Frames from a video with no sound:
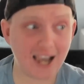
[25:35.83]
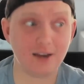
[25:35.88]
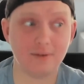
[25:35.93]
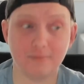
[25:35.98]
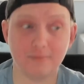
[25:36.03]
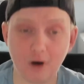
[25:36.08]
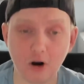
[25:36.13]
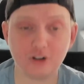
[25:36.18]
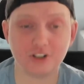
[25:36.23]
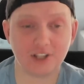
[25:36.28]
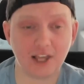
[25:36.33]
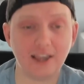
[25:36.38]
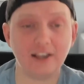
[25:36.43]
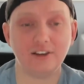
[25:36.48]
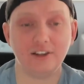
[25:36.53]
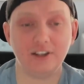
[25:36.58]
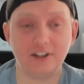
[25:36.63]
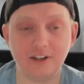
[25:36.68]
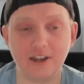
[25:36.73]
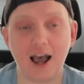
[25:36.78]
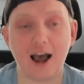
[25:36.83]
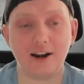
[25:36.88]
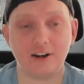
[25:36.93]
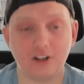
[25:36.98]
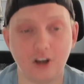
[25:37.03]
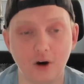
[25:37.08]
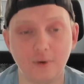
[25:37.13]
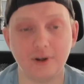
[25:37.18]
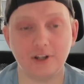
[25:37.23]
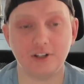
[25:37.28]
am most likely not
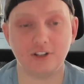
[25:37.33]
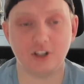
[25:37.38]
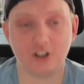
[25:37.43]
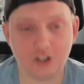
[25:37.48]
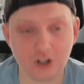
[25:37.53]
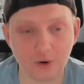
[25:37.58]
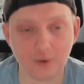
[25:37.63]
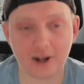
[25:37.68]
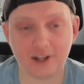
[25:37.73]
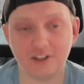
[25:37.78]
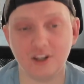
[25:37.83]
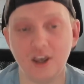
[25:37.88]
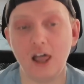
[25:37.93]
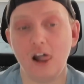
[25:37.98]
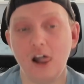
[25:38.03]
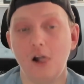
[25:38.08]
going to do it,